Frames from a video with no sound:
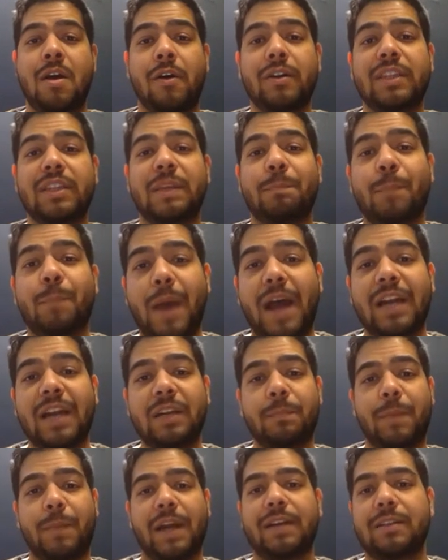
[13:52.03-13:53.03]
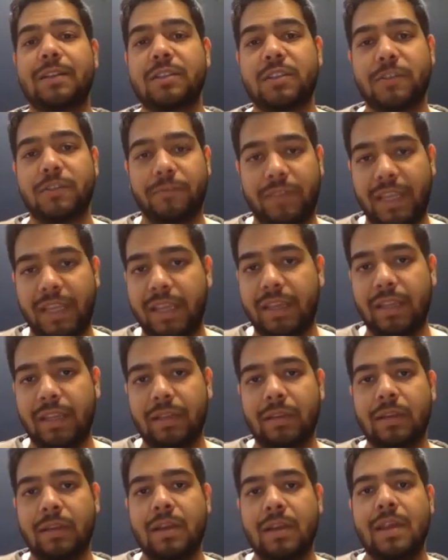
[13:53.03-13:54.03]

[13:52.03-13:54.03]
or the bad patterns of thinking.